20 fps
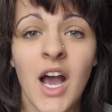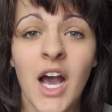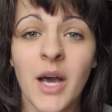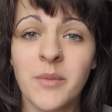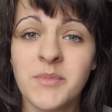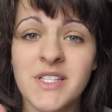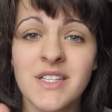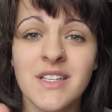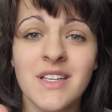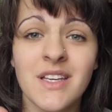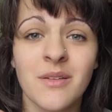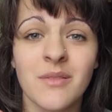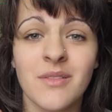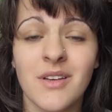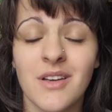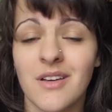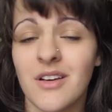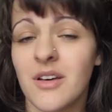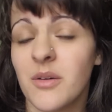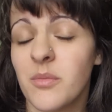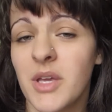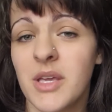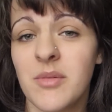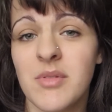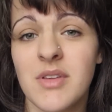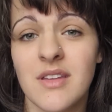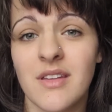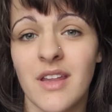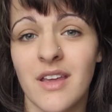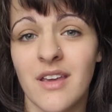I'm sitting
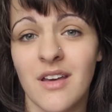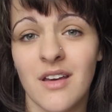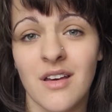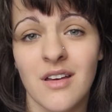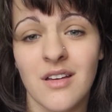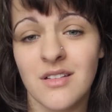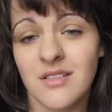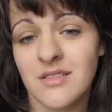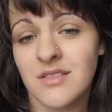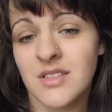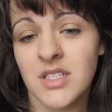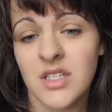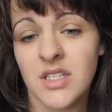maybe like a